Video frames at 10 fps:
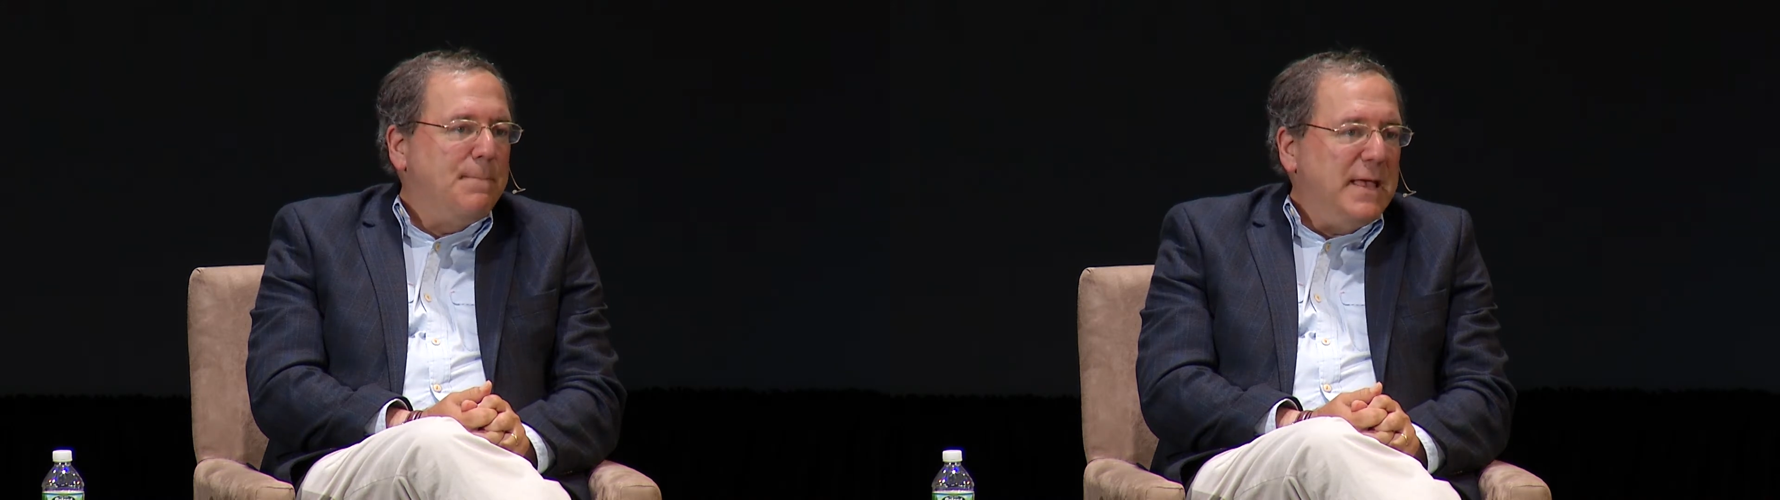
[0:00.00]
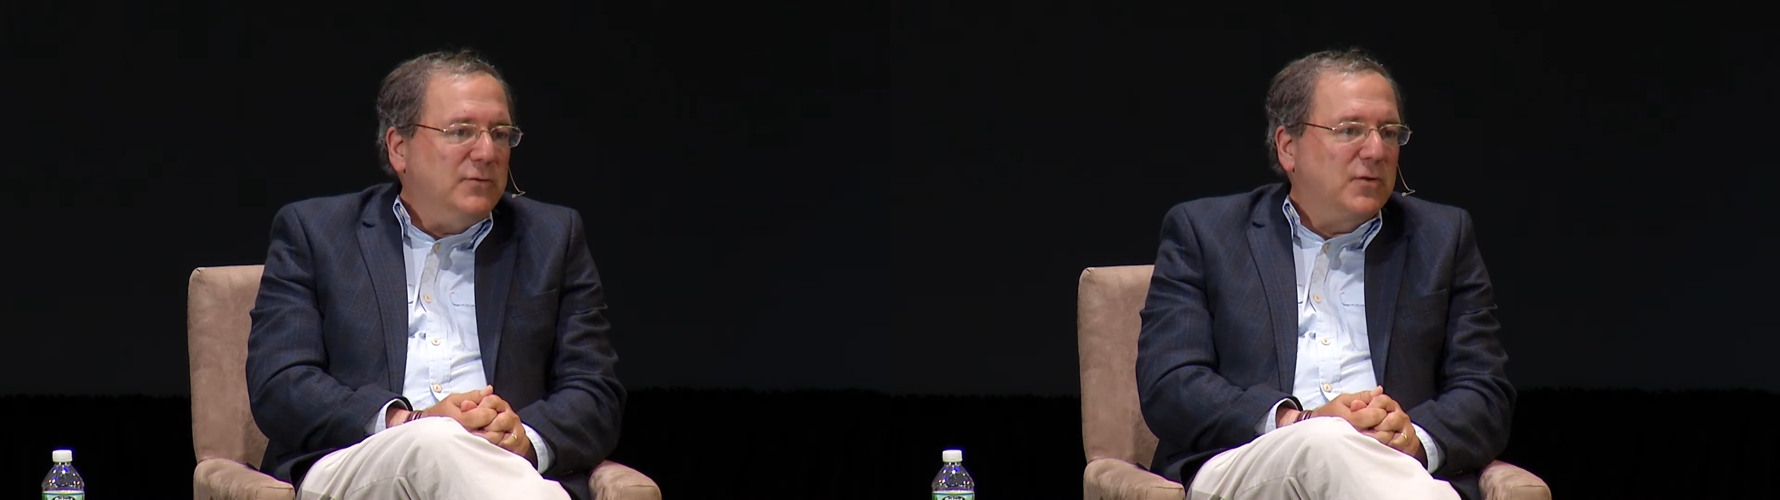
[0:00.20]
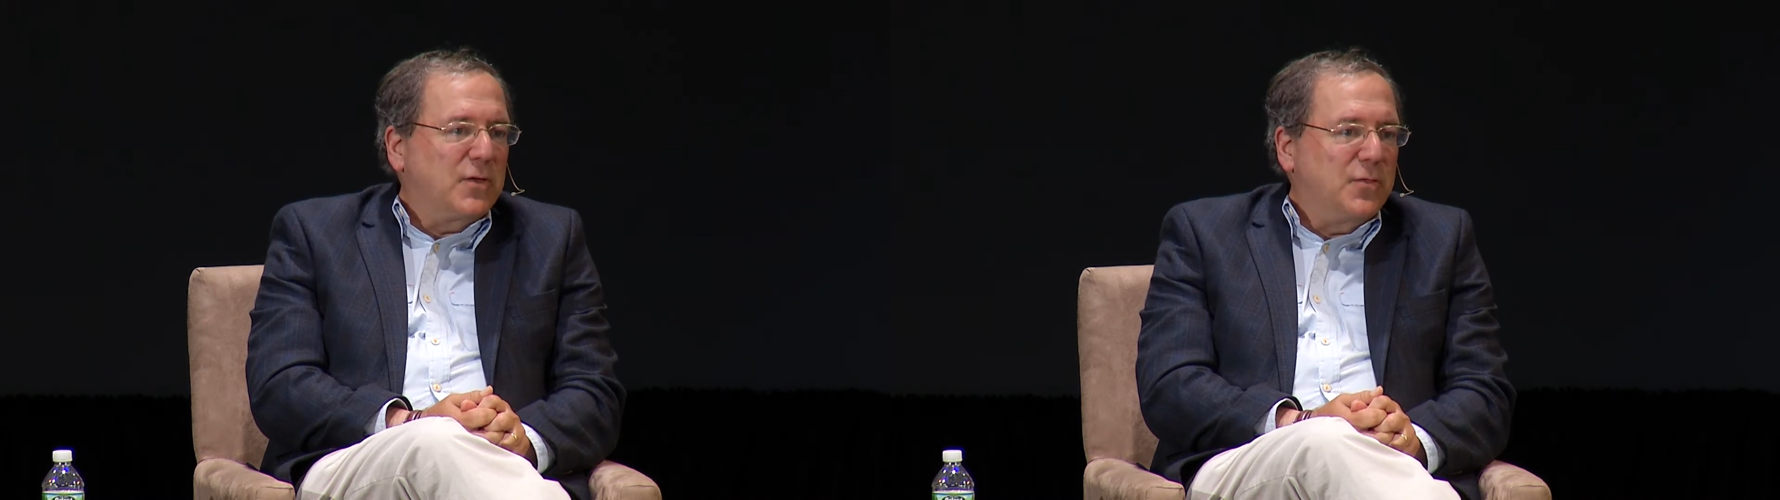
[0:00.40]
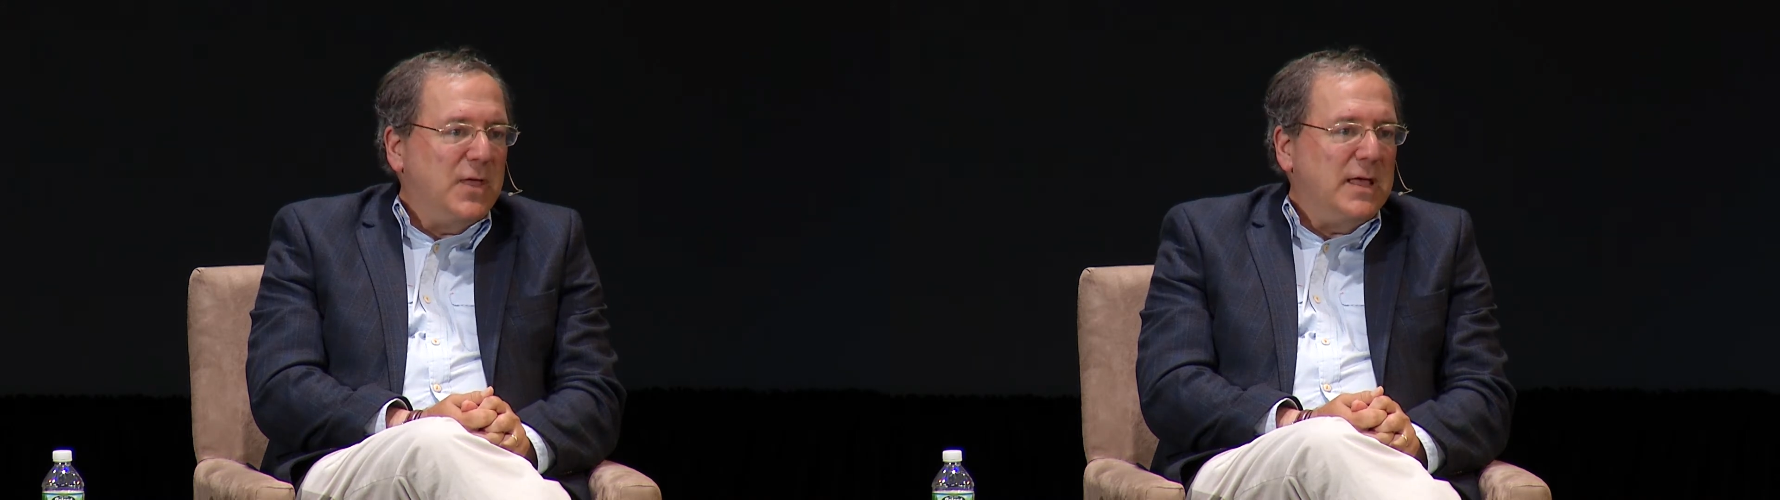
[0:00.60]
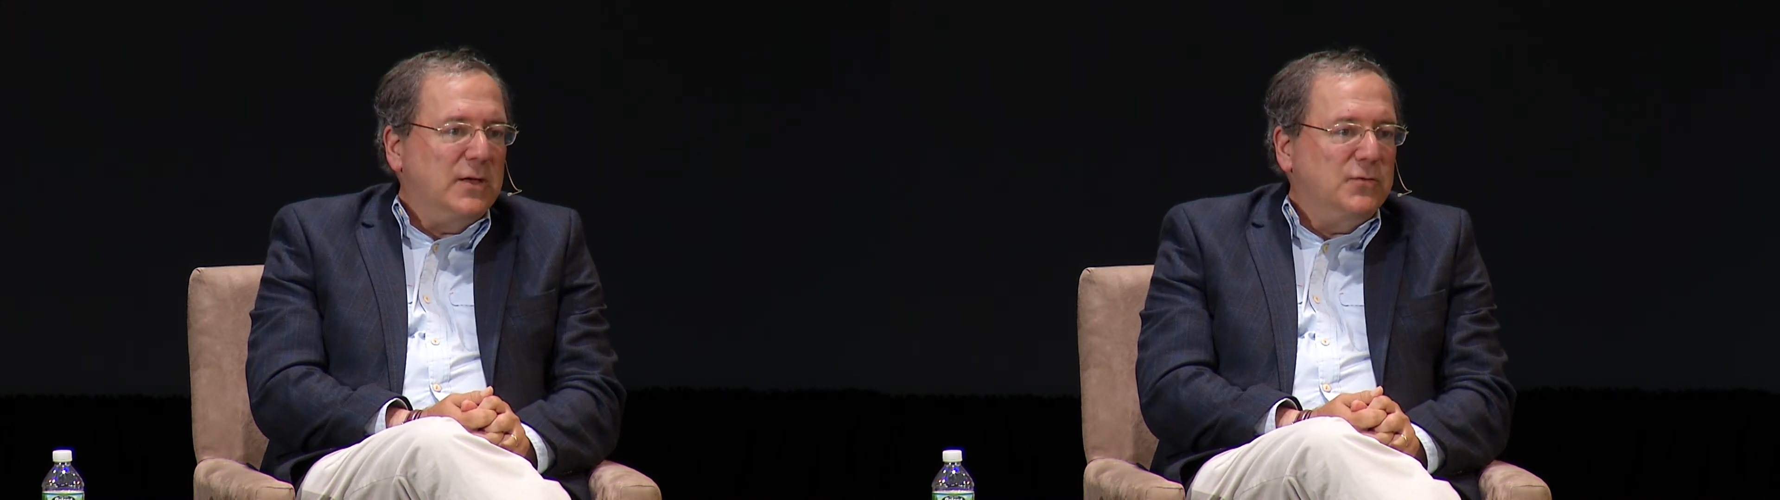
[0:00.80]
basic
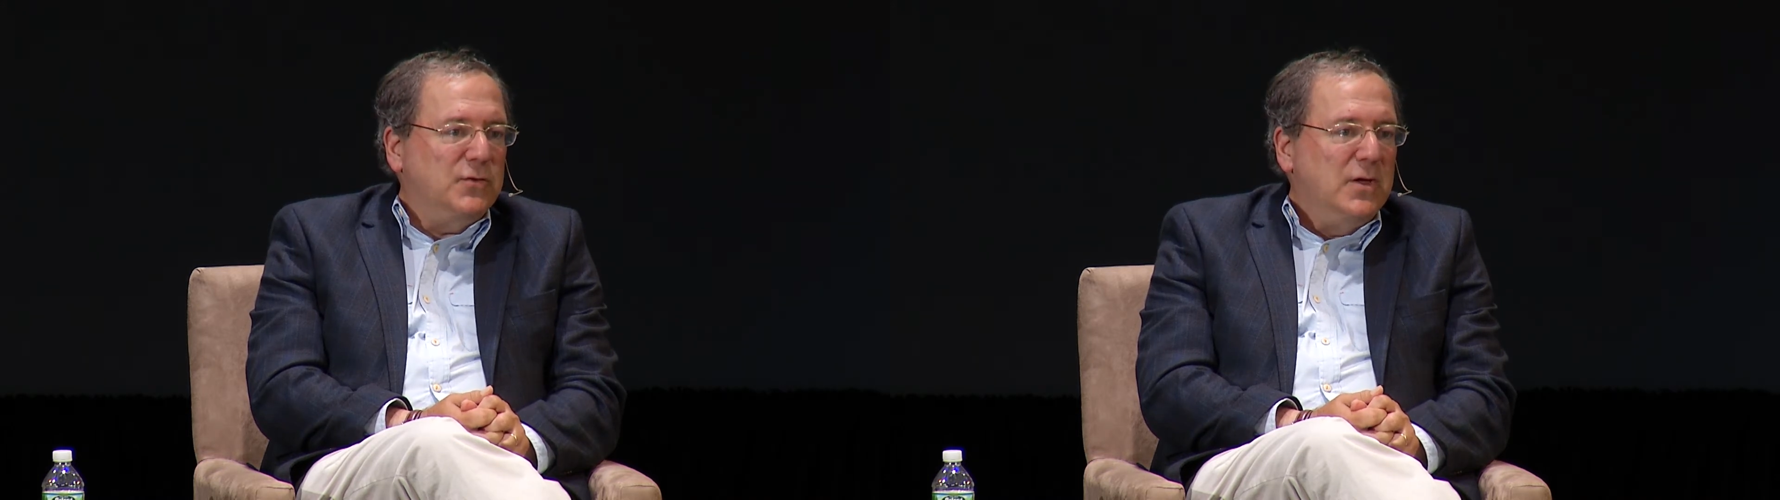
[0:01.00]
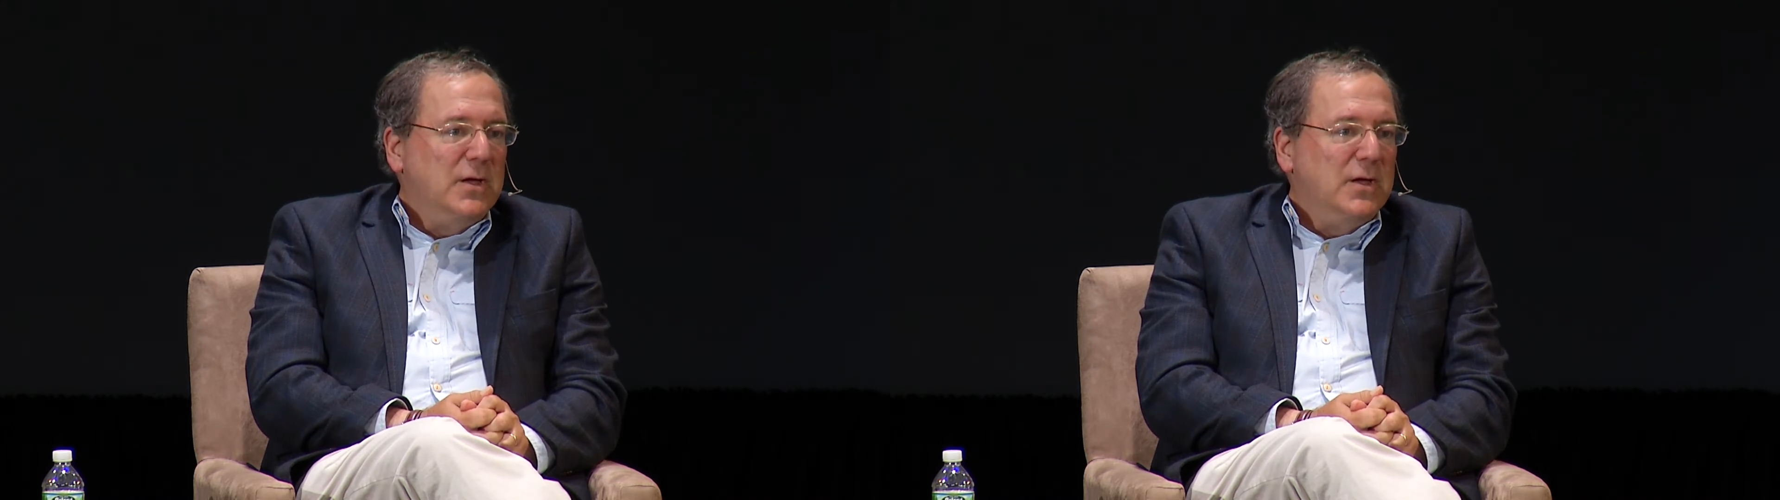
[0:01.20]
things